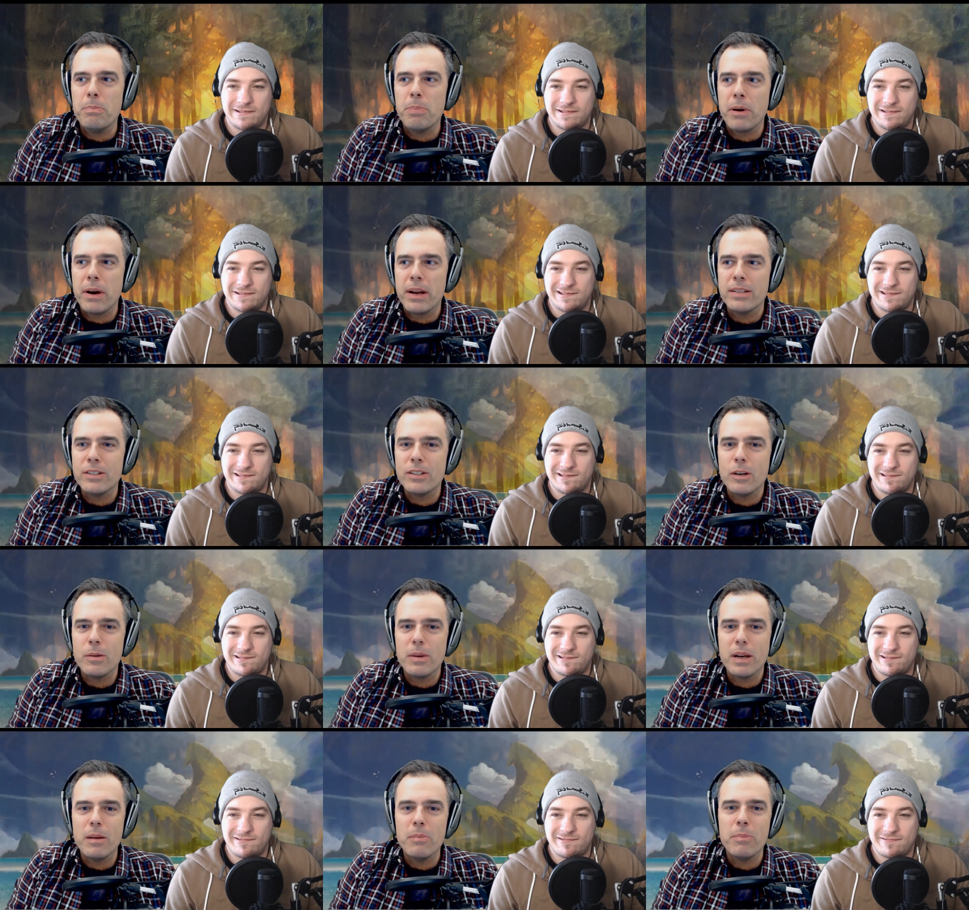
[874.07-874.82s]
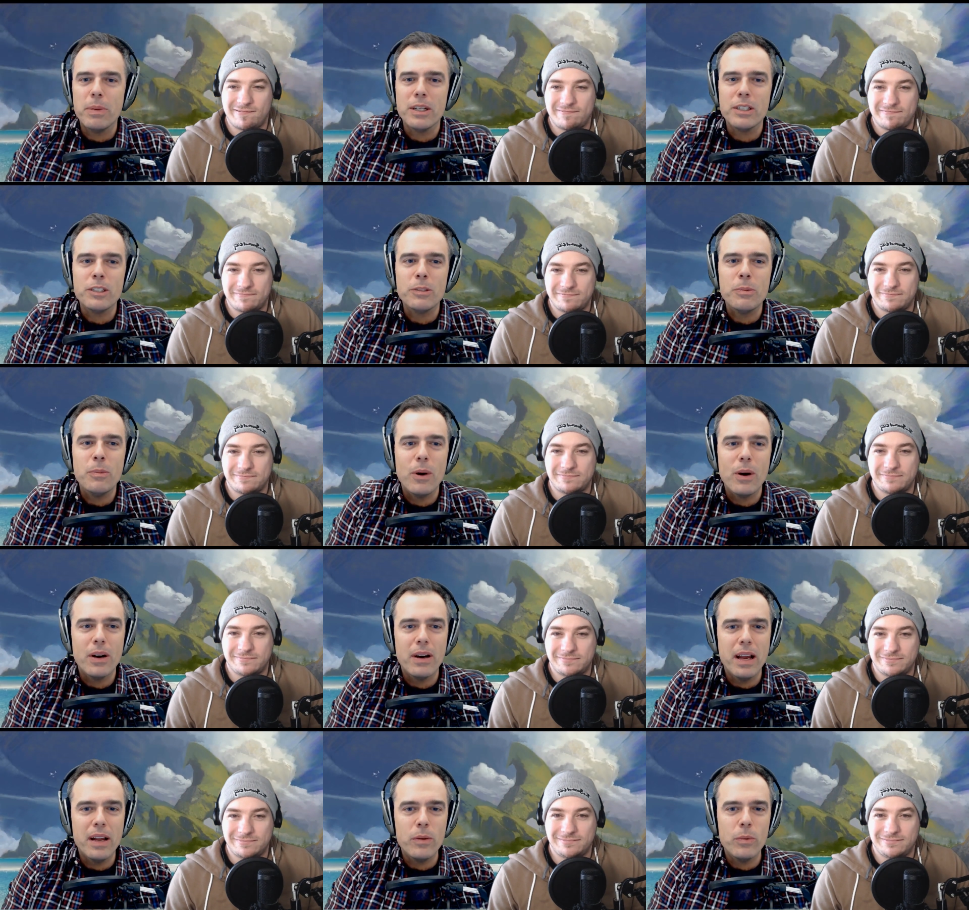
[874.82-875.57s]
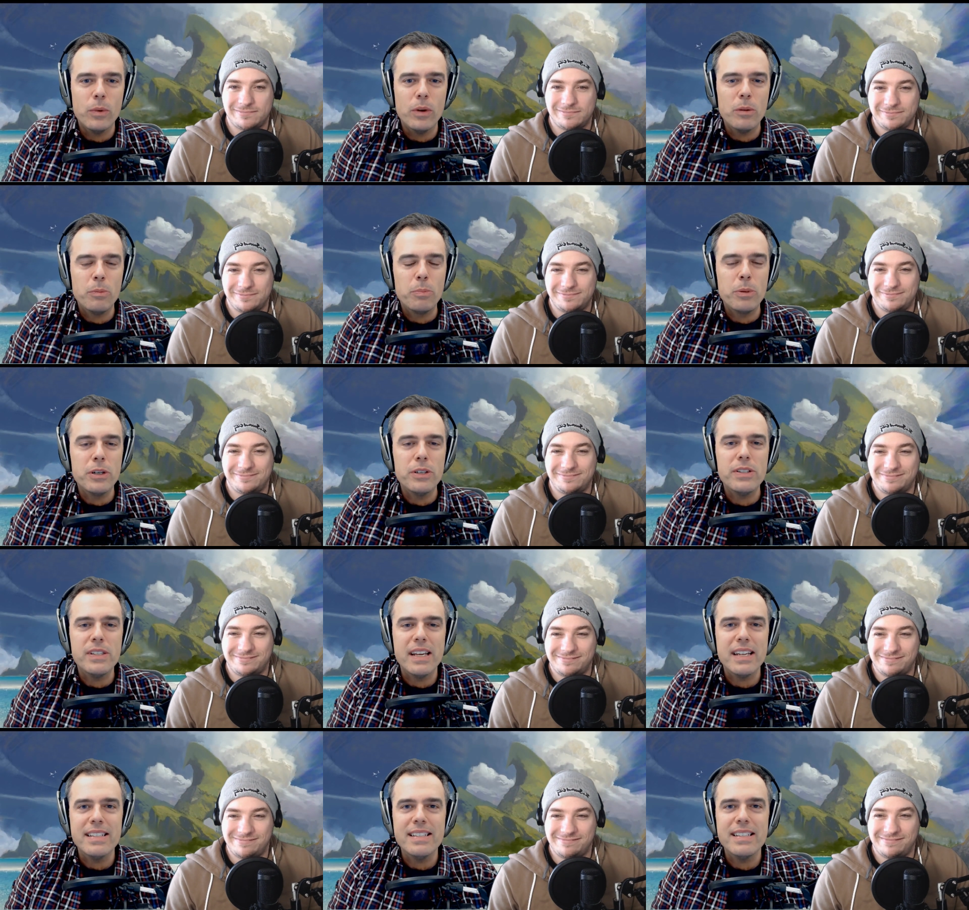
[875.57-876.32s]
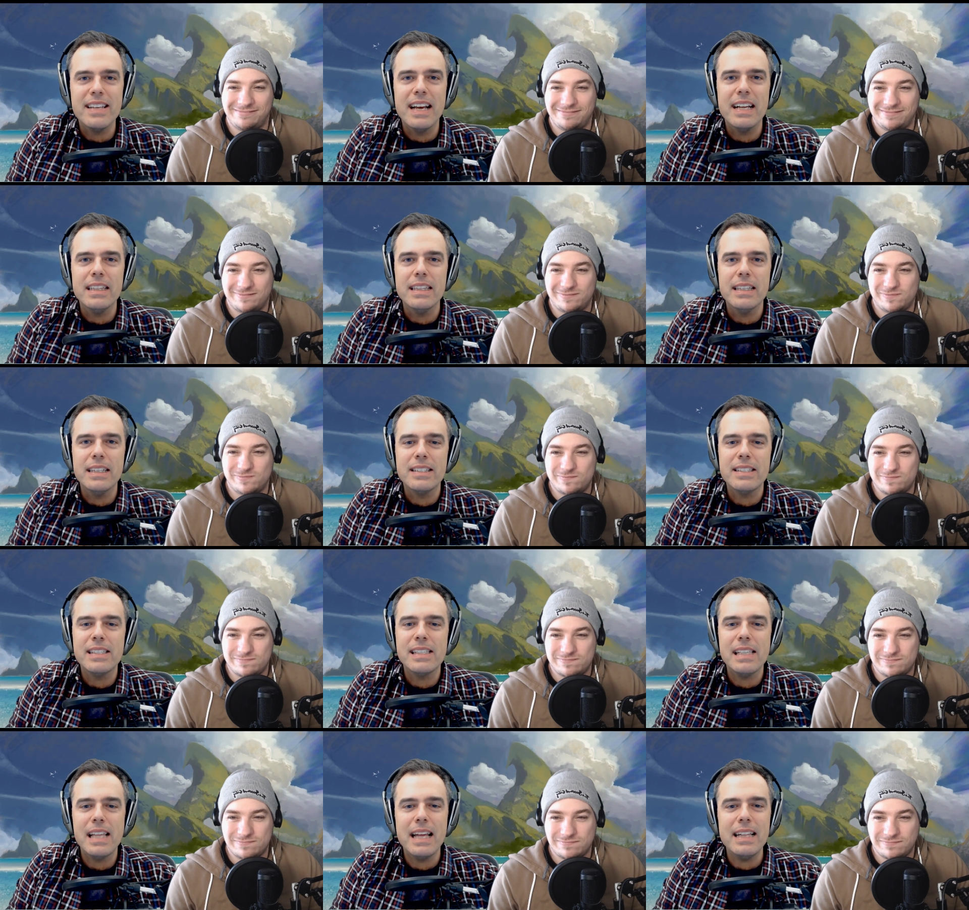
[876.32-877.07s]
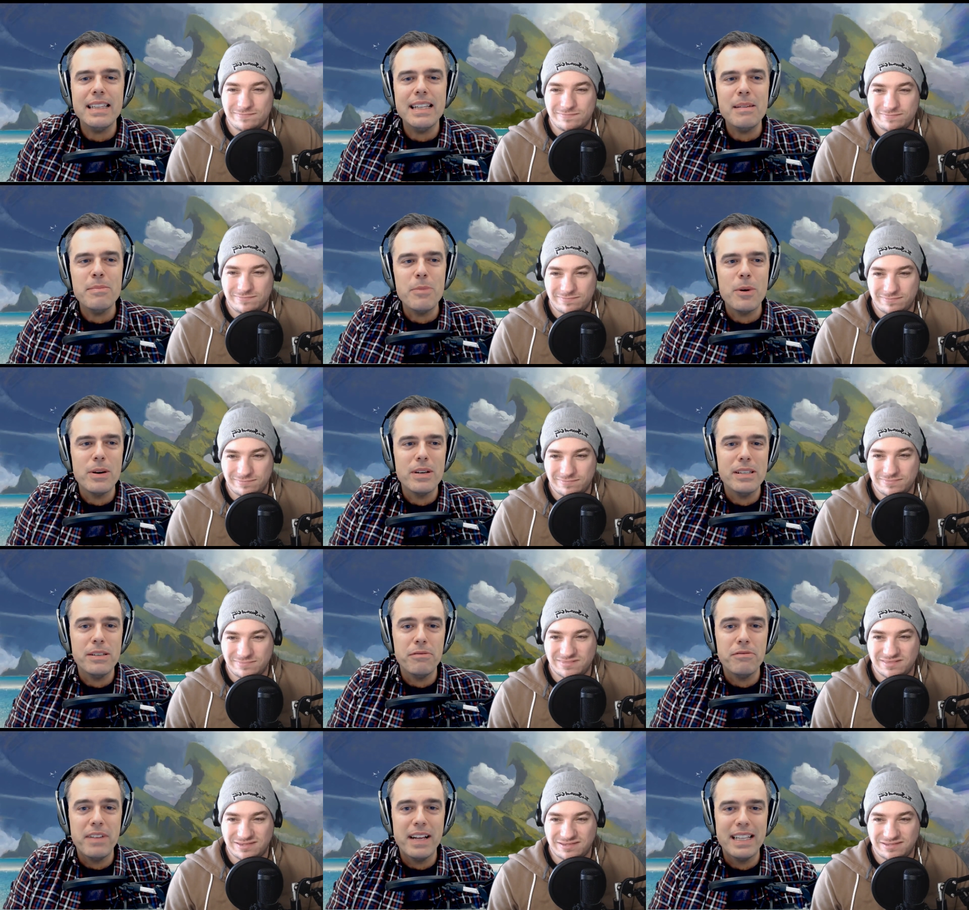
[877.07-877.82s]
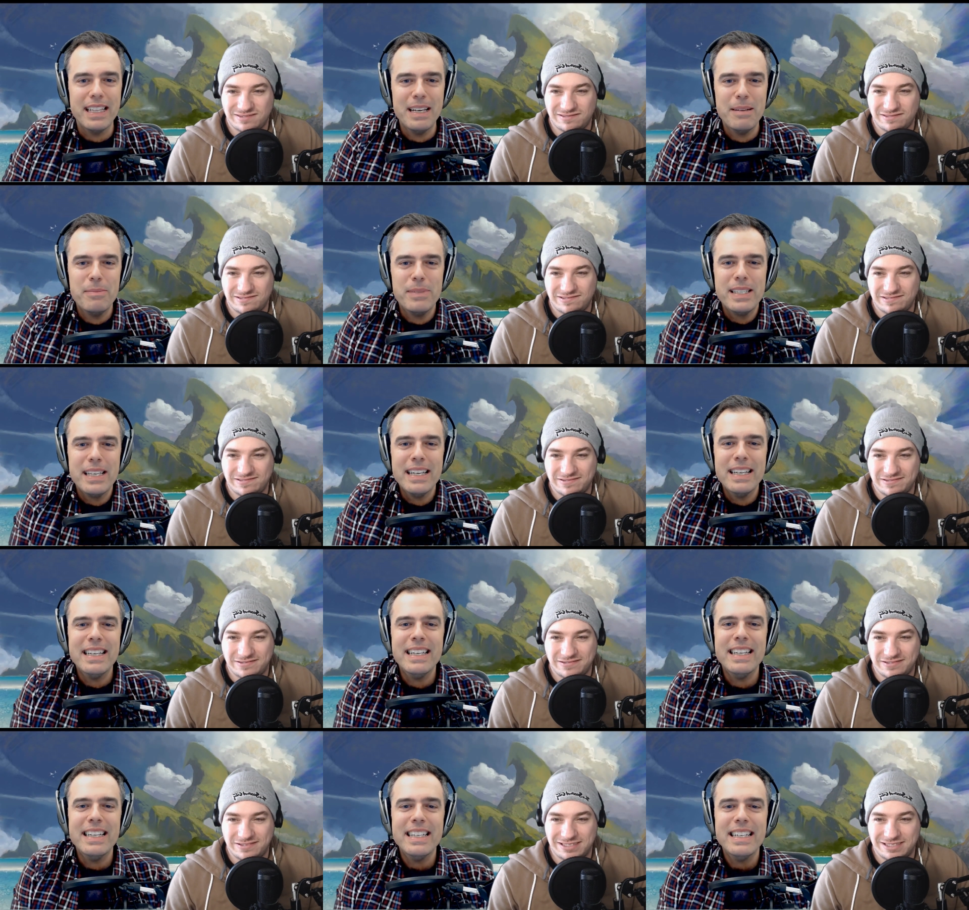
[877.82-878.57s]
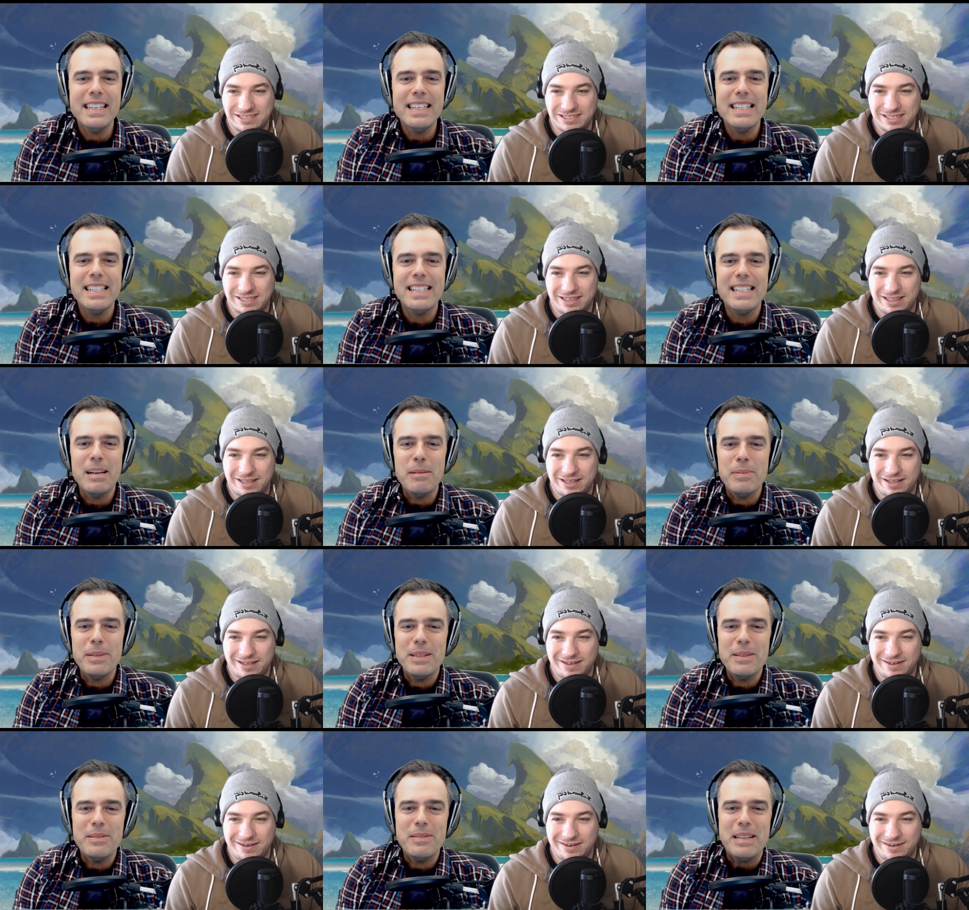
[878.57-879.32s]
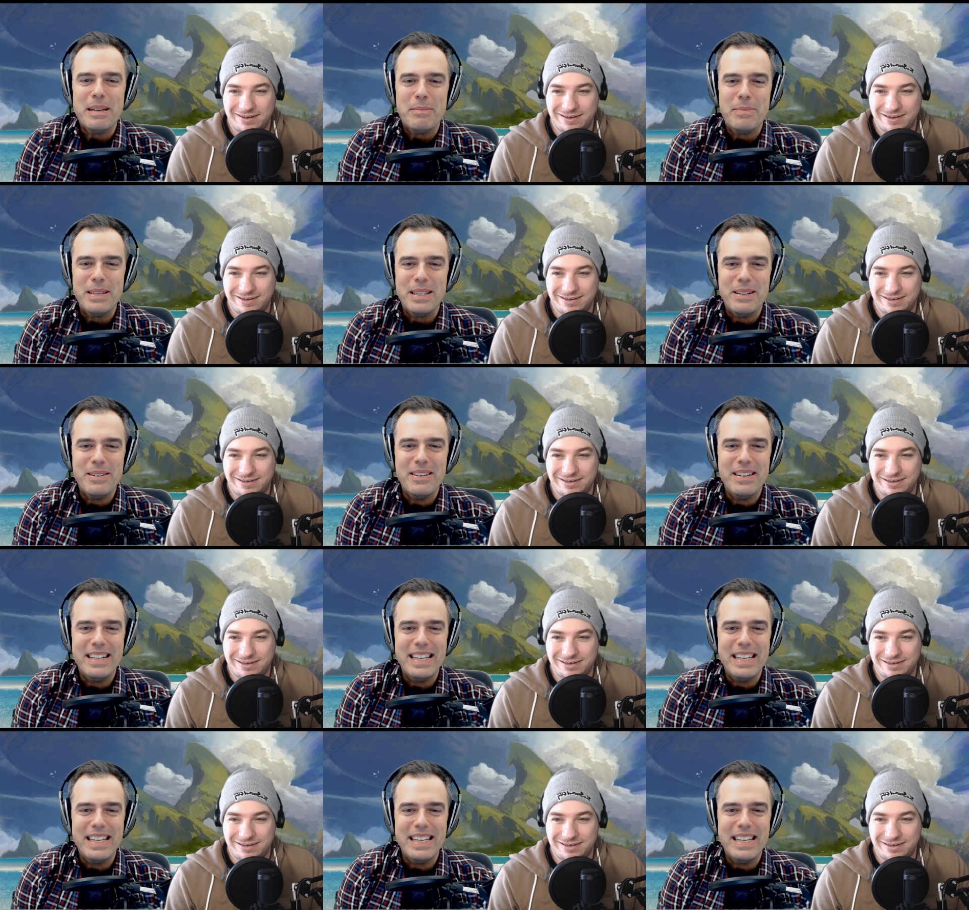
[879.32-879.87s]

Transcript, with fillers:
Speaker 1: brainstorming a bunch more and we'll present a little slightly more developed WWE